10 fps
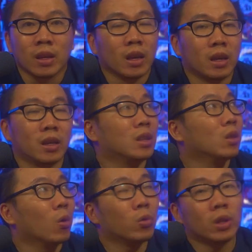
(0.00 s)
And
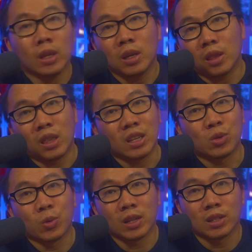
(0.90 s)
only this
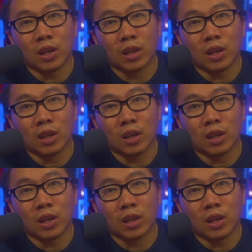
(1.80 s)
was